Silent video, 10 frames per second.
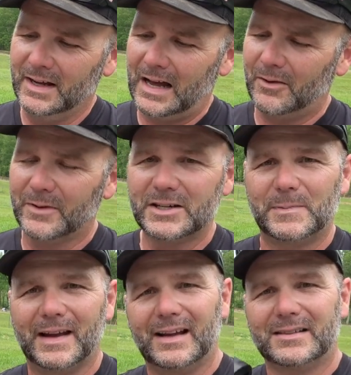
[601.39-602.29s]
I'll reach
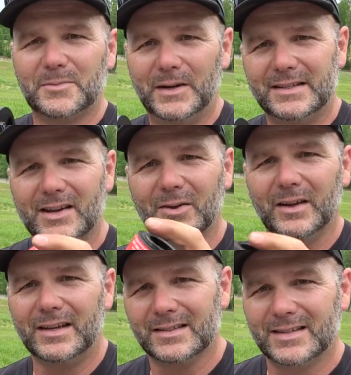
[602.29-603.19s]
back out to PTO
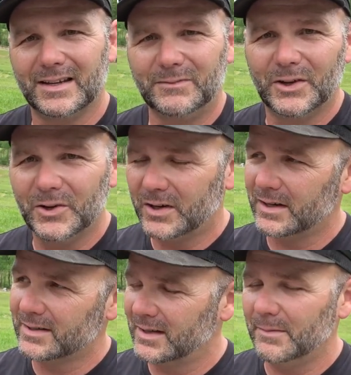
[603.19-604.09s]
Link and see if they'll hook
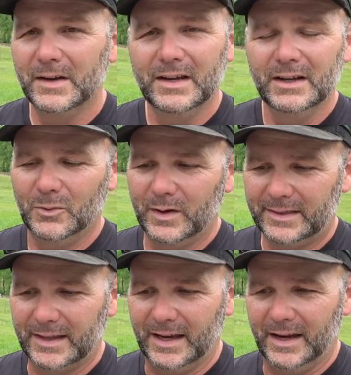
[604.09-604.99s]
us up
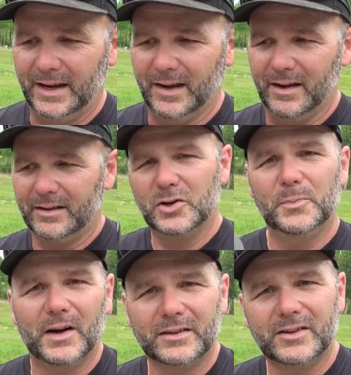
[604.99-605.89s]
with a uh,
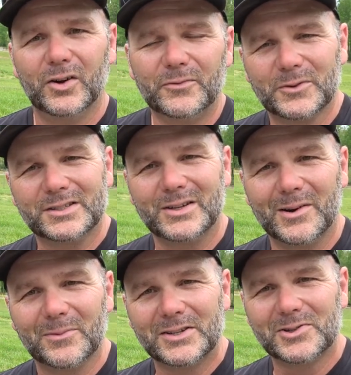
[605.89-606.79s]
coupon code for
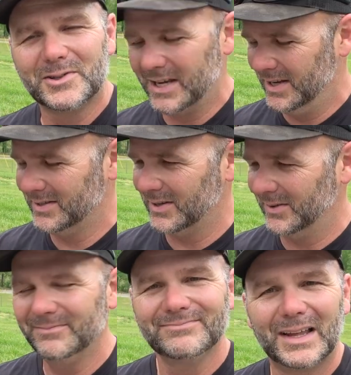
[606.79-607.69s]
Stoney Ridgers.
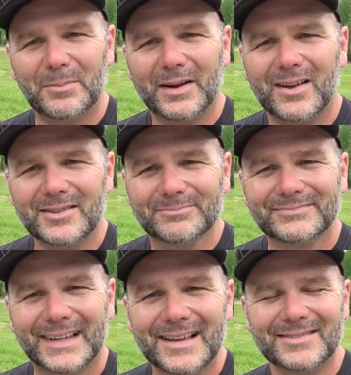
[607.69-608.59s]
So that'd be awesome.
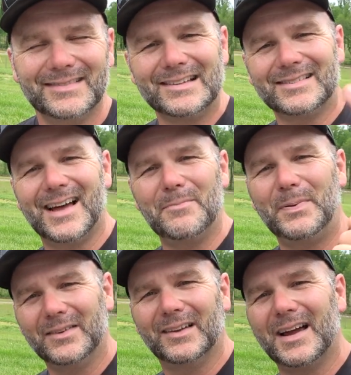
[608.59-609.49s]
Guys, thanks a lot.
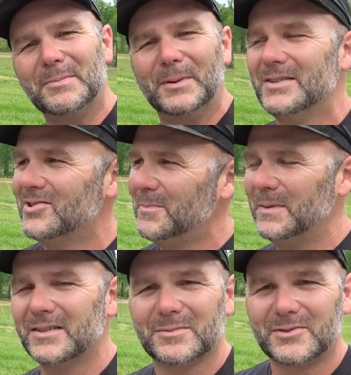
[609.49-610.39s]
Pound the like button,
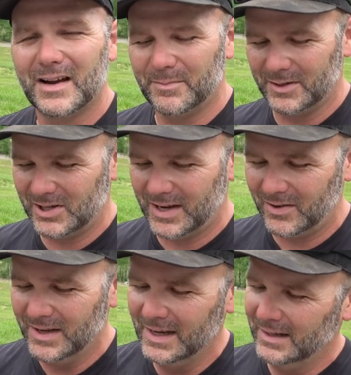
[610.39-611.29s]
jump in, subscribe to the
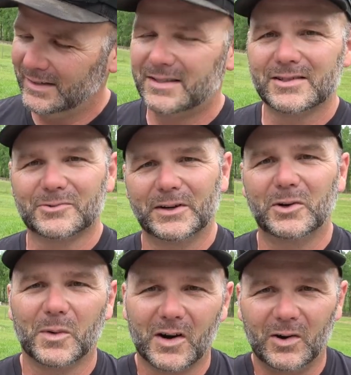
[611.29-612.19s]
channel. This is
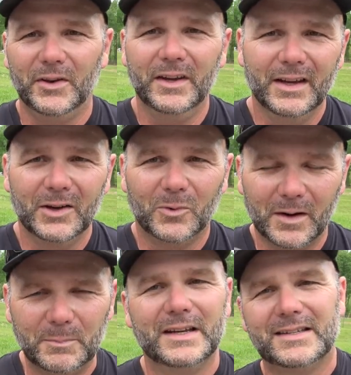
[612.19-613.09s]
real world,
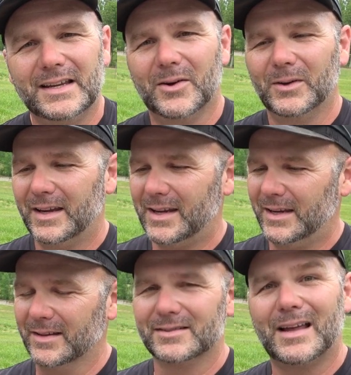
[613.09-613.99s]
what PTO Link
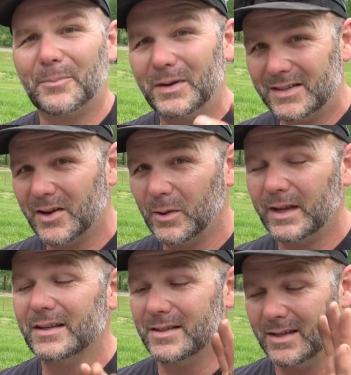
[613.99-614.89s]
is. Now PTO
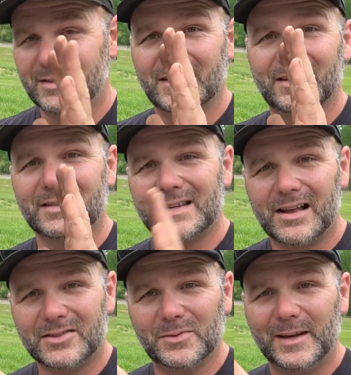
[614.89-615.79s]
Link did send this
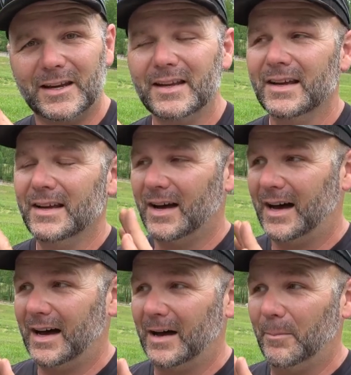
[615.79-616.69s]
out to me.
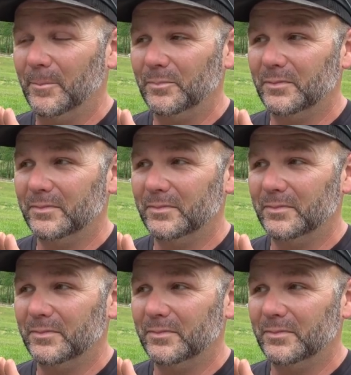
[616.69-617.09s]
Um,